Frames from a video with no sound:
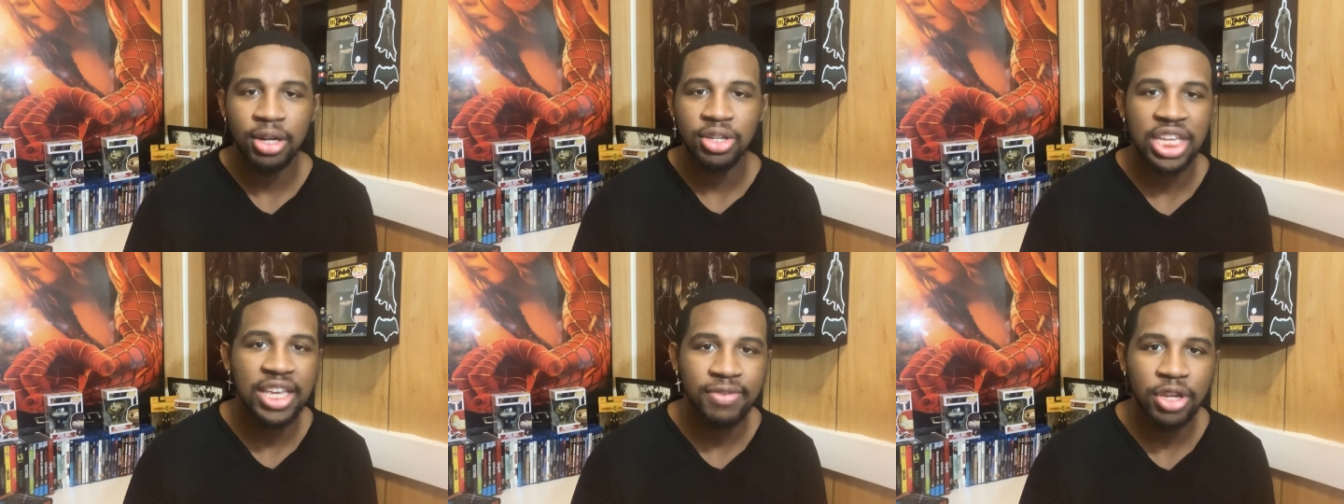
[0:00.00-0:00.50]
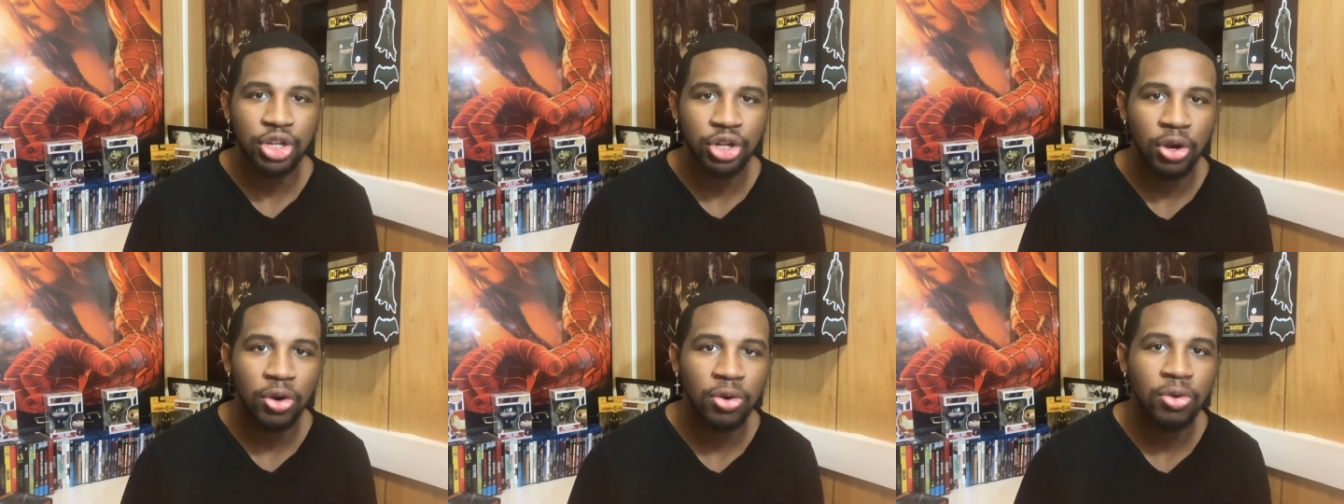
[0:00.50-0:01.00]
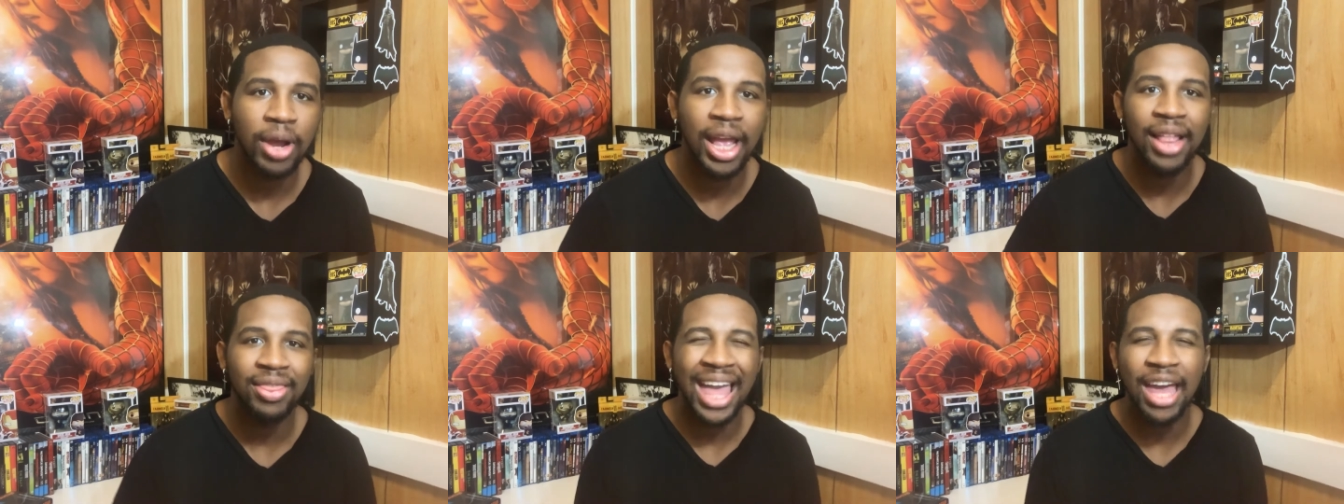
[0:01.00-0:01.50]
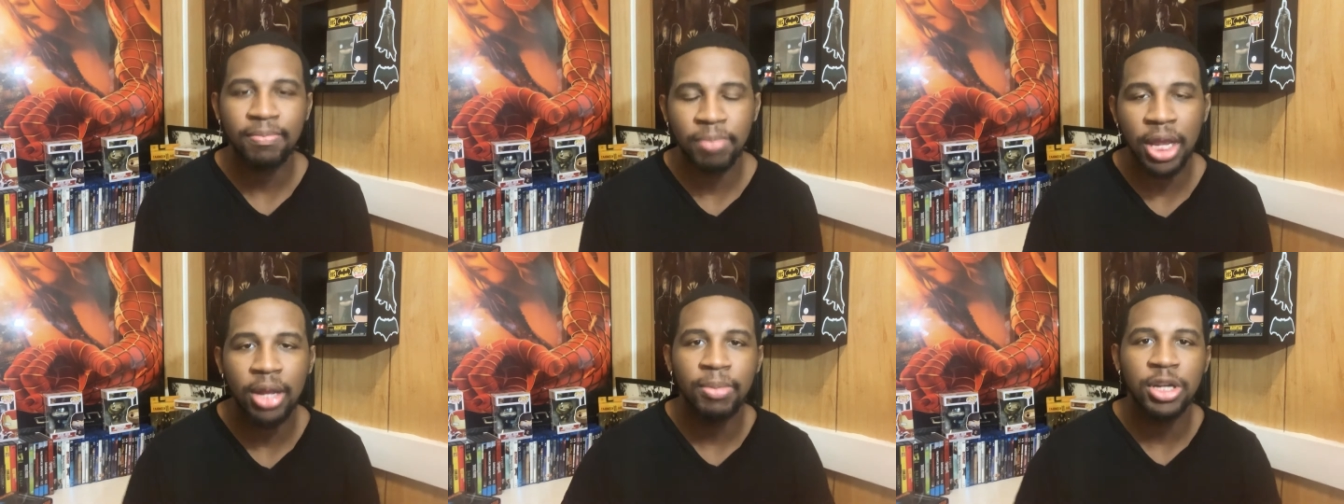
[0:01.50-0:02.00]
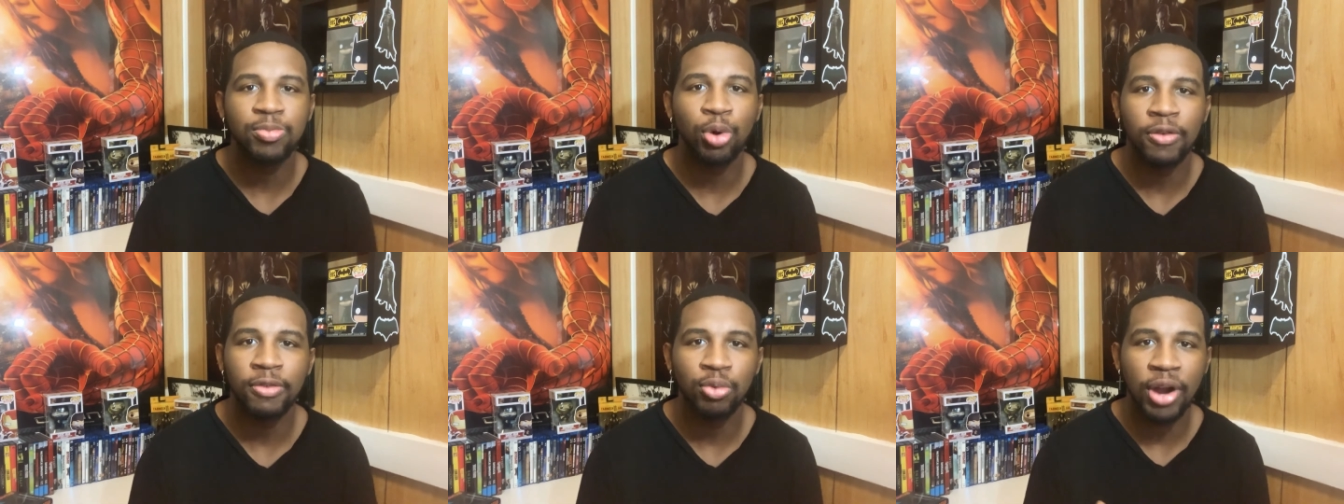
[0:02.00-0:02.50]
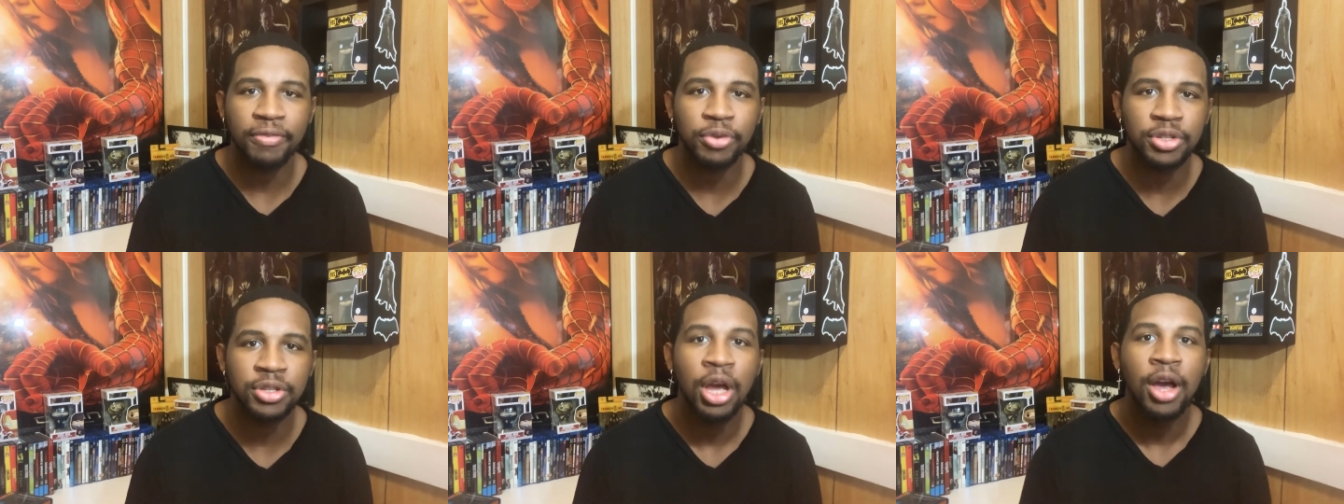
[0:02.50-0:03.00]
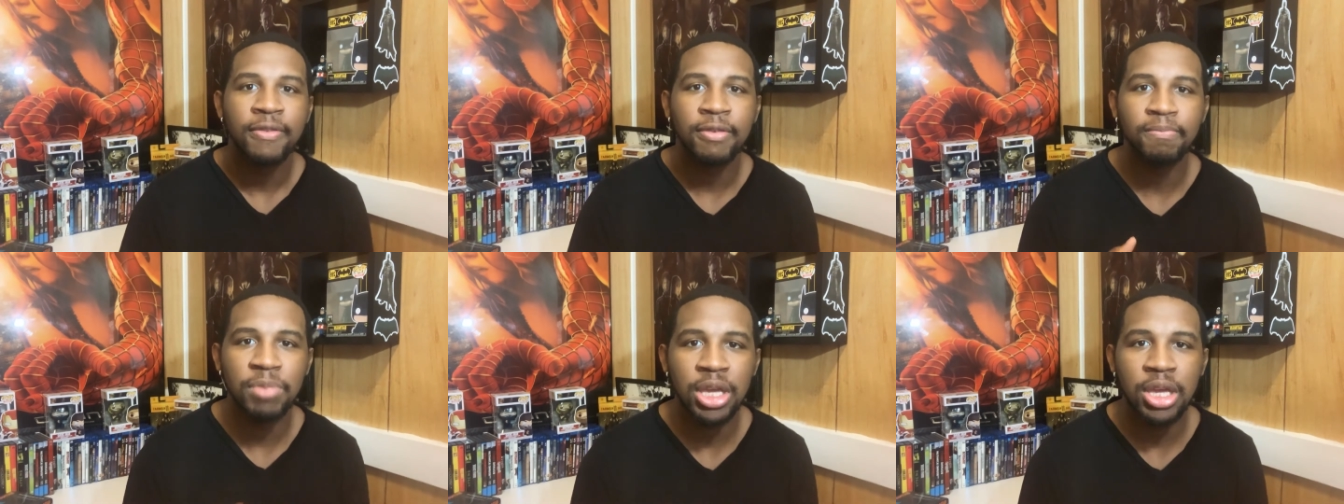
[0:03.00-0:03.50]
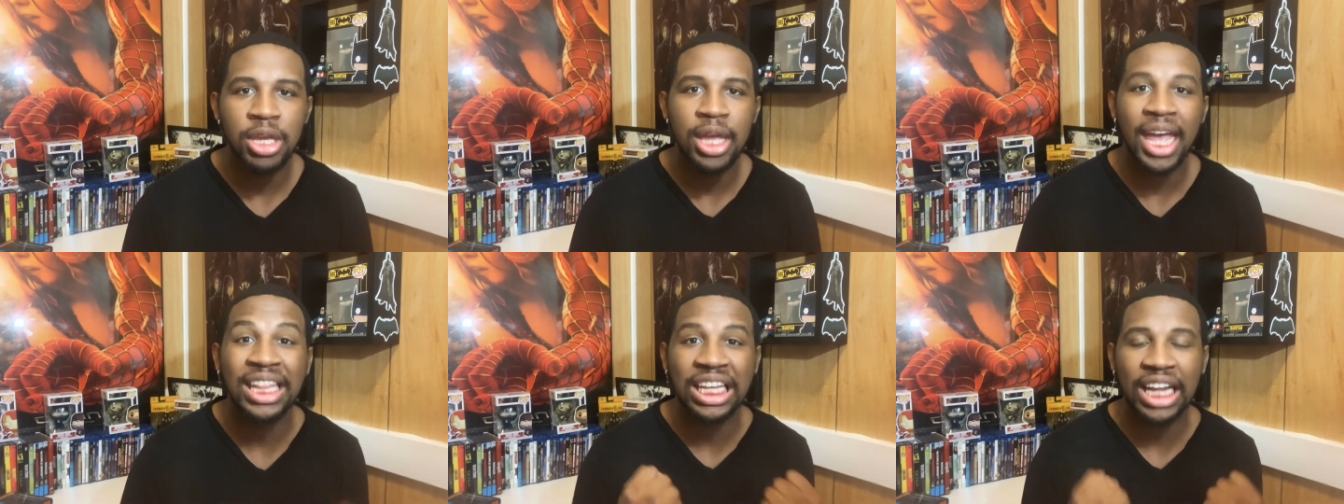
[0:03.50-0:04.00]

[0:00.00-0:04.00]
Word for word: TV show and that being much more of a reference for me and the